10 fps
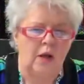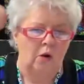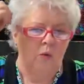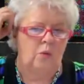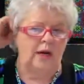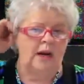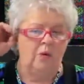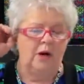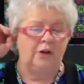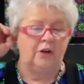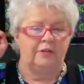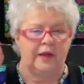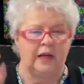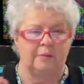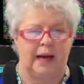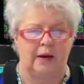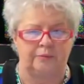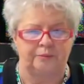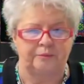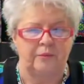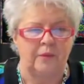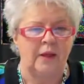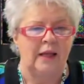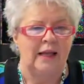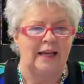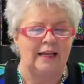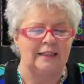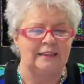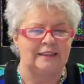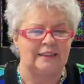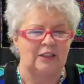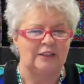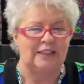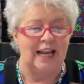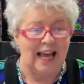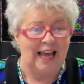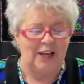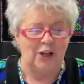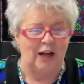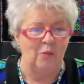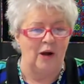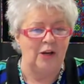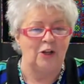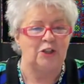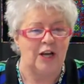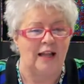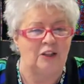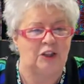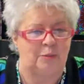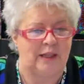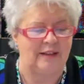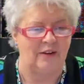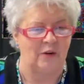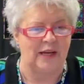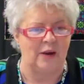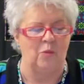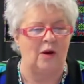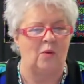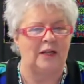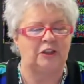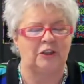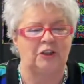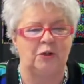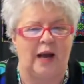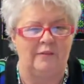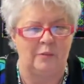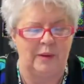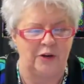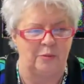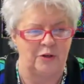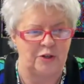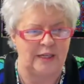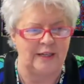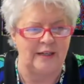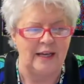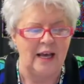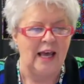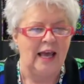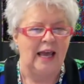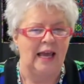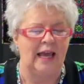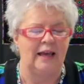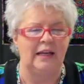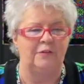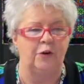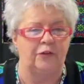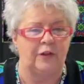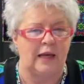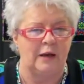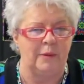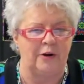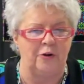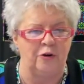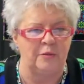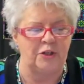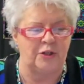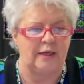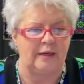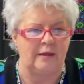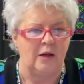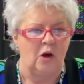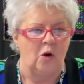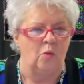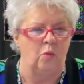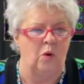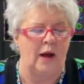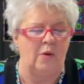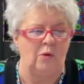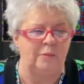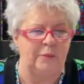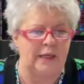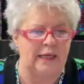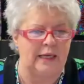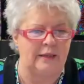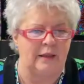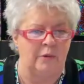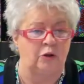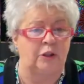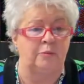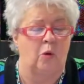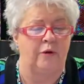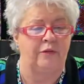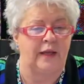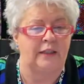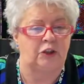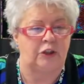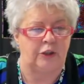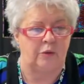what I want you to think about is today I want you to challenge me. Okay, what questions do you have about your machine? And if you're thinking about a new machine, what would be the most important things to you?